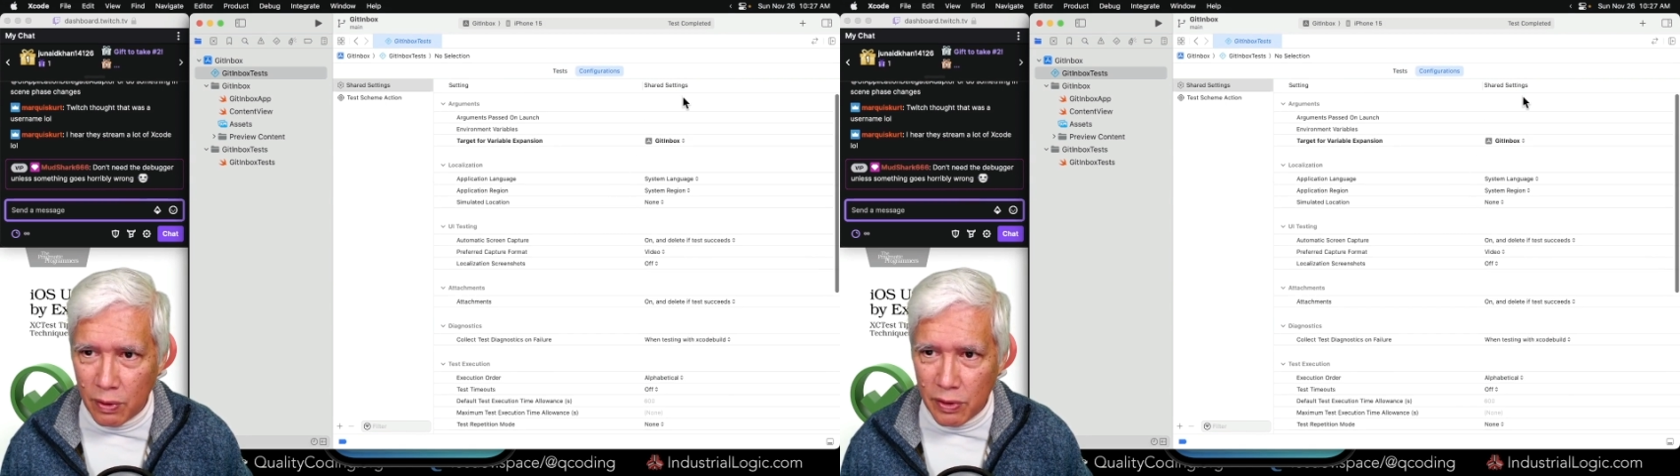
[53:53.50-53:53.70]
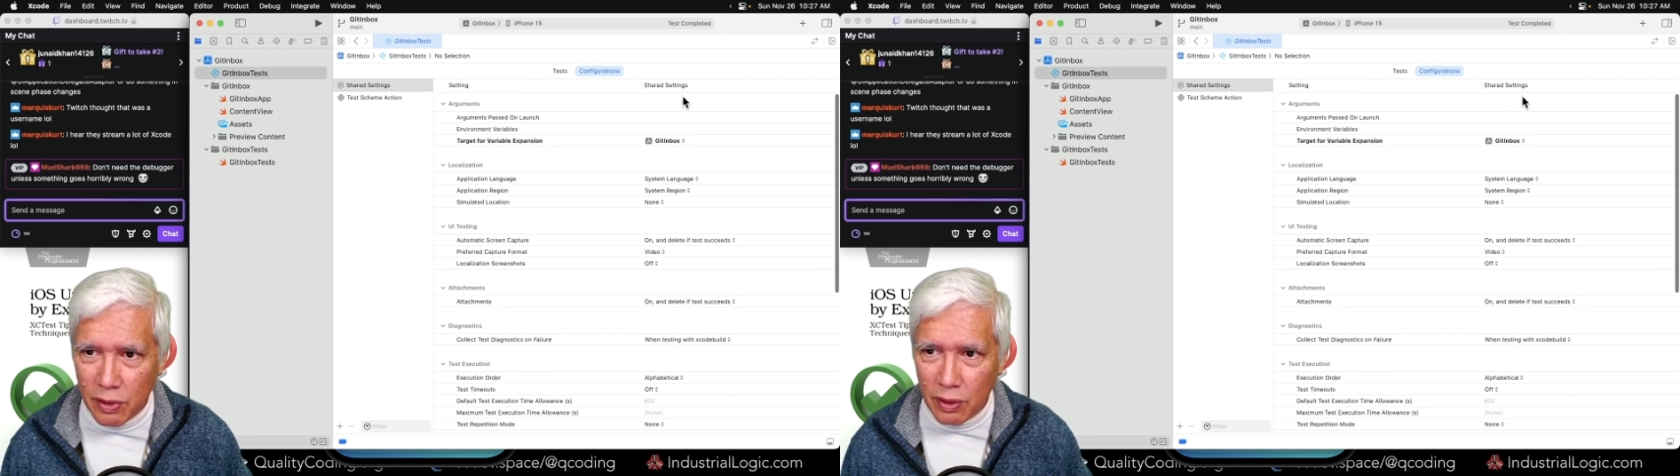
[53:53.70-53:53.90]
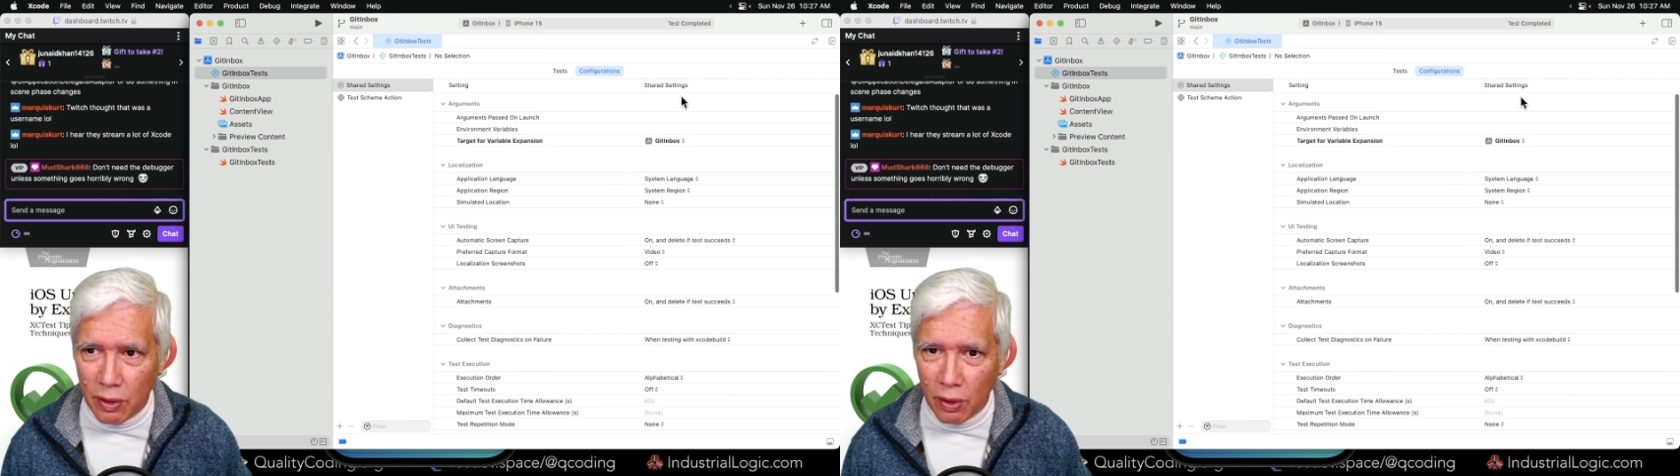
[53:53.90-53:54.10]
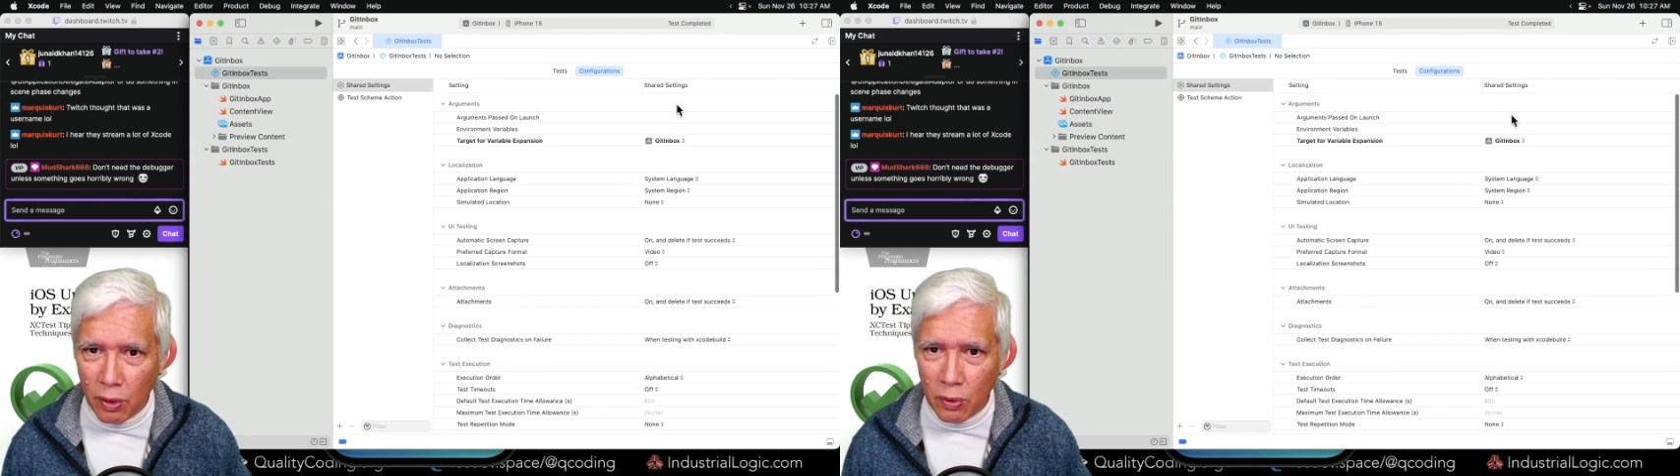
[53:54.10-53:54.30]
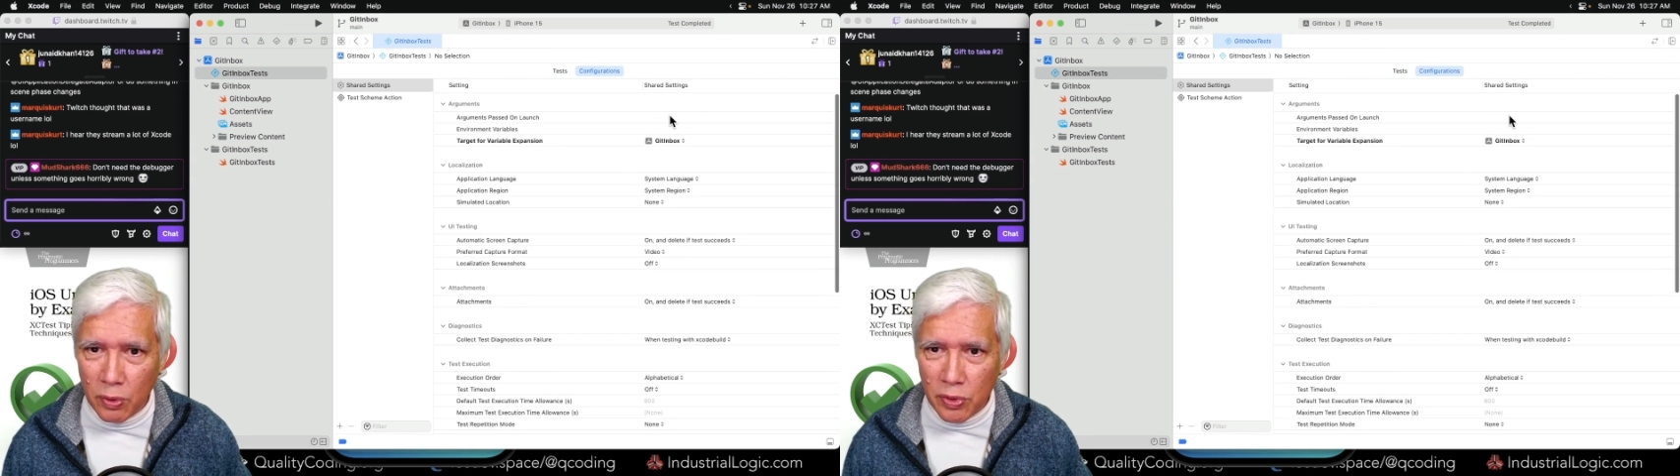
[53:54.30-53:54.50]
the
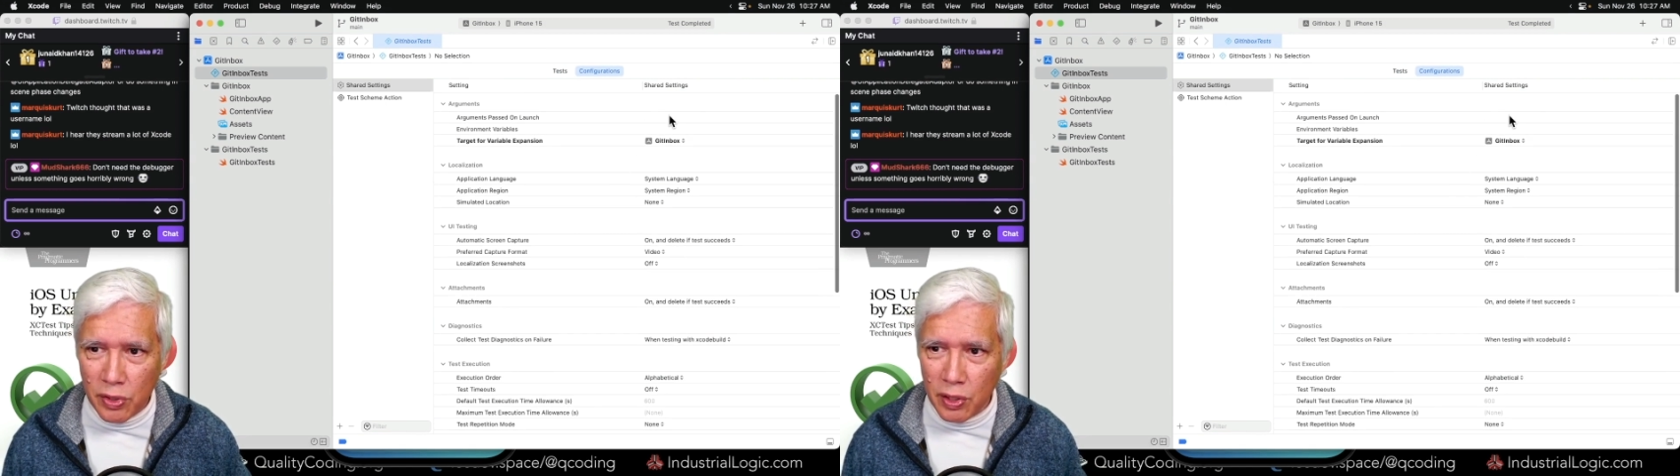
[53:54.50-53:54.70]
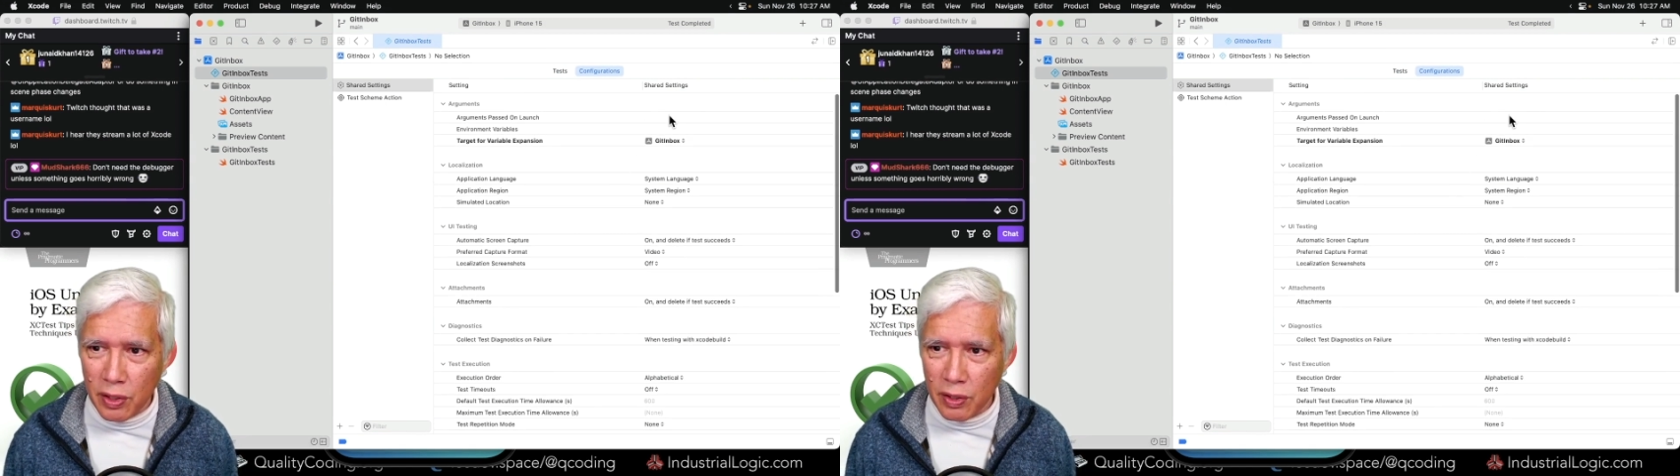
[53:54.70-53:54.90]
host?